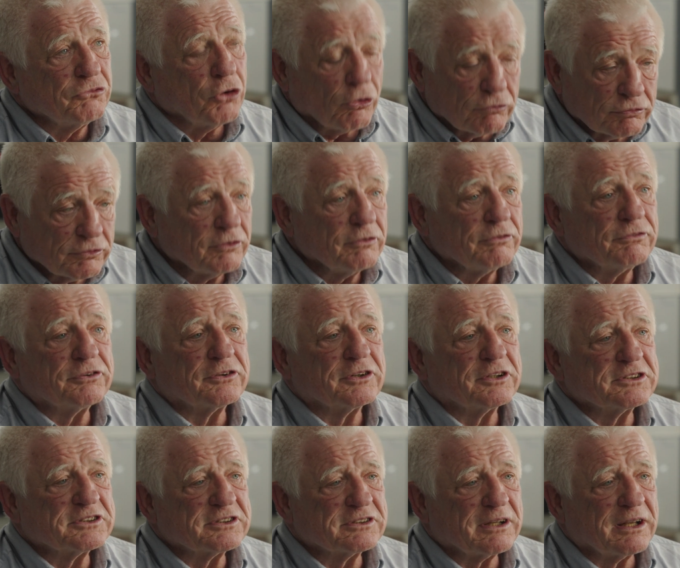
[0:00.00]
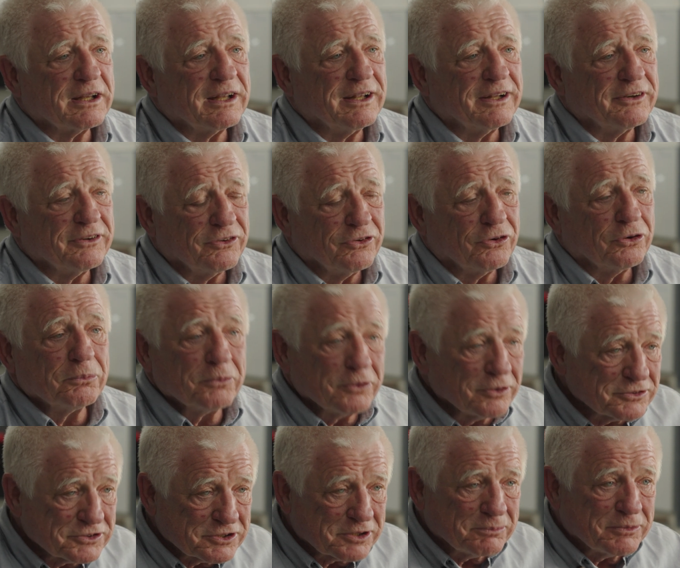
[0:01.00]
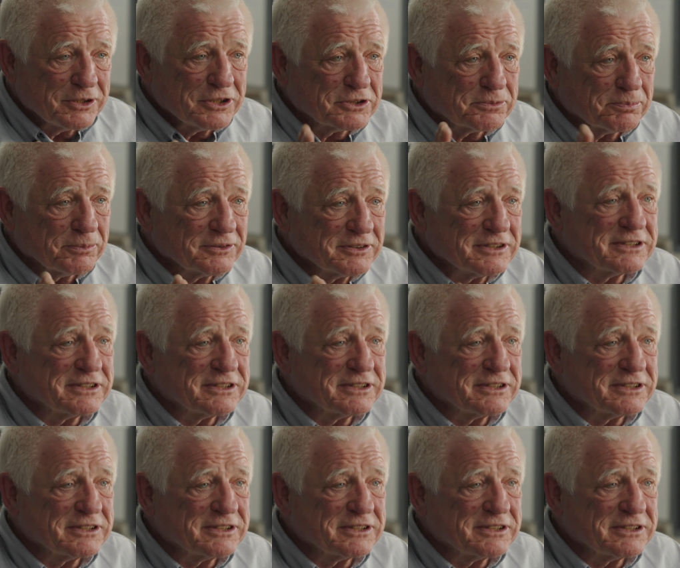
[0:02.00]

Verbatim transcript: novel for a, a normal submersible